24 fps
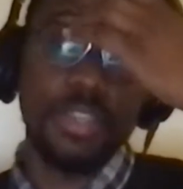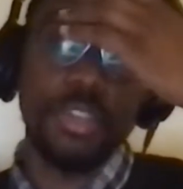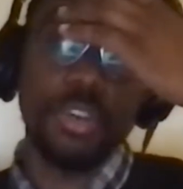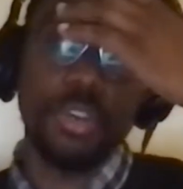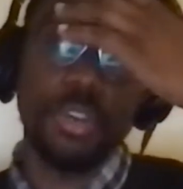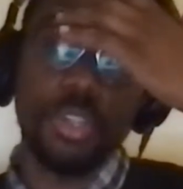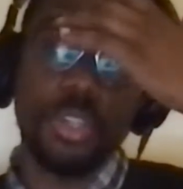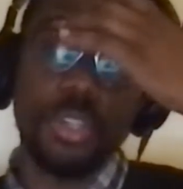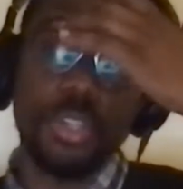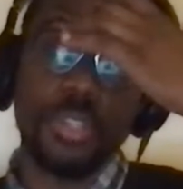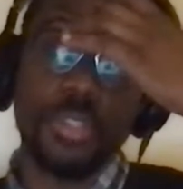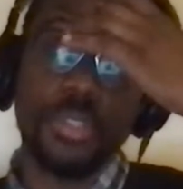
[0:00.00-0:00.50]
you
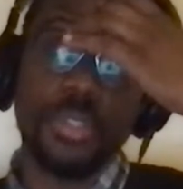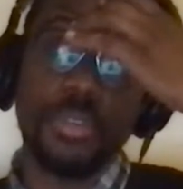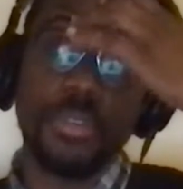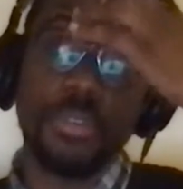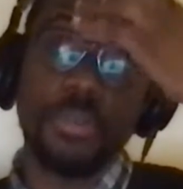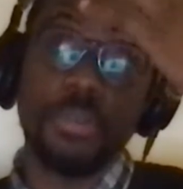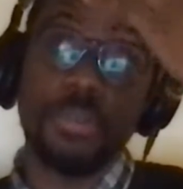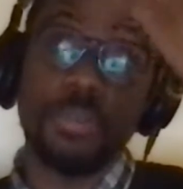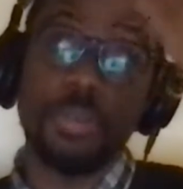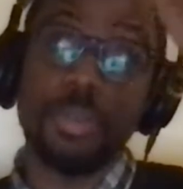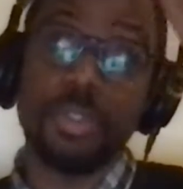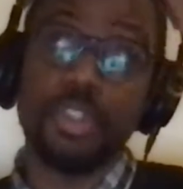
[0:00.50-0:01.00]
know the
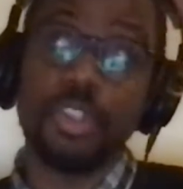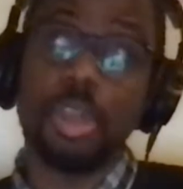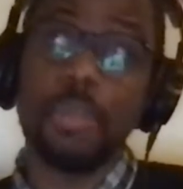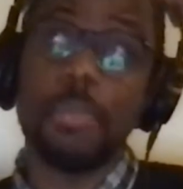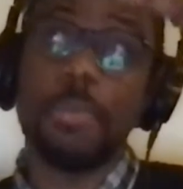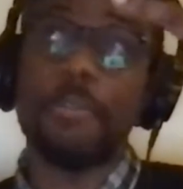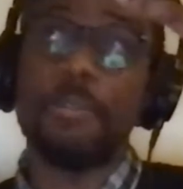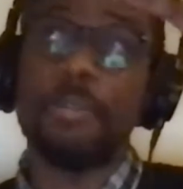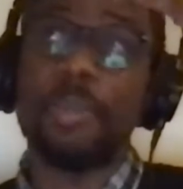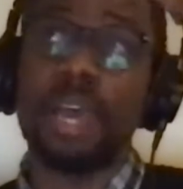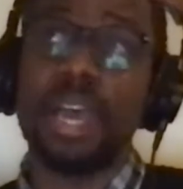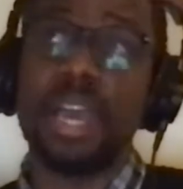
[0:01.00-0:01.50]
sort of most
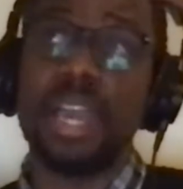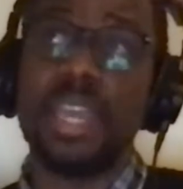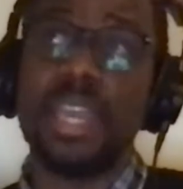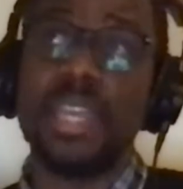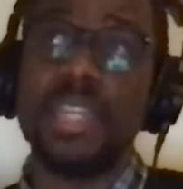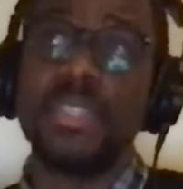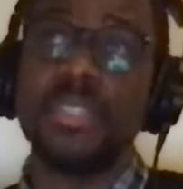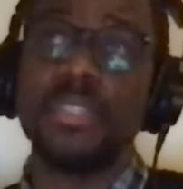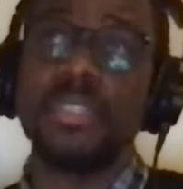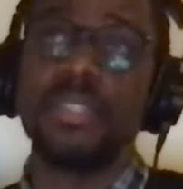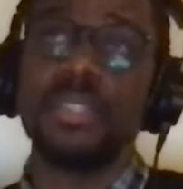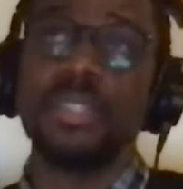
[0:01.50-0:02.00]
top of
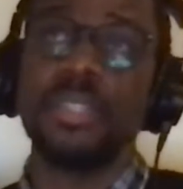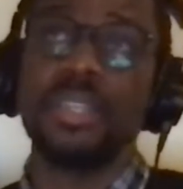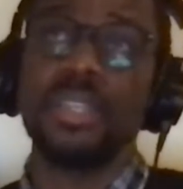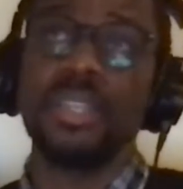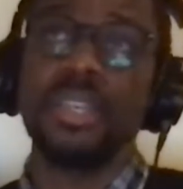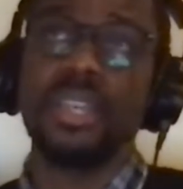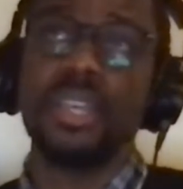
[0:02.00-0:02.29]
mind